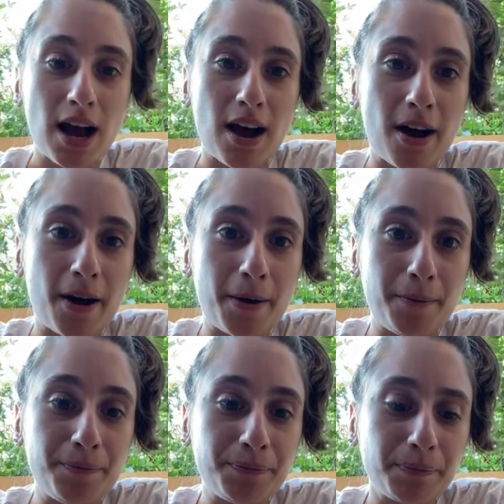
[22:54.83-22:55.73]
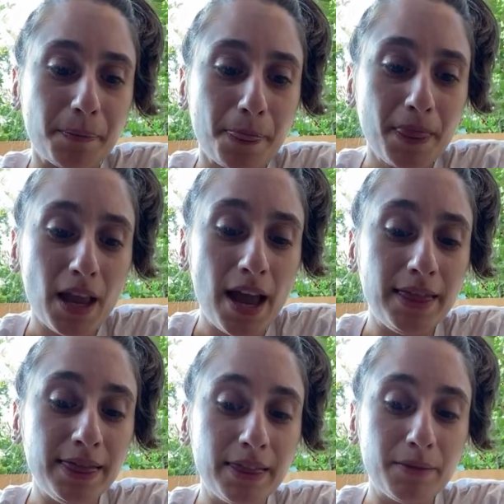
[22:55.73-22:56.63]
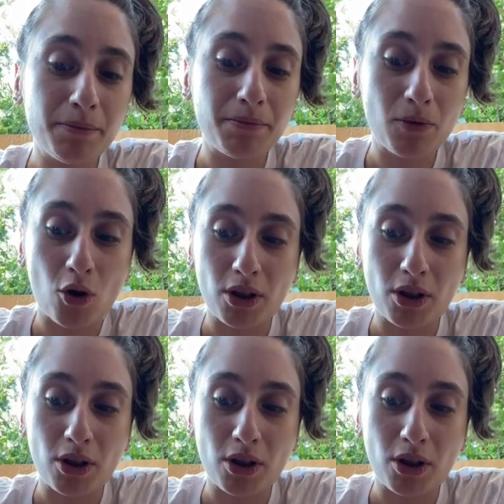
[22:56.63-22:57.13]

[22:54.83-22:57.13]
And all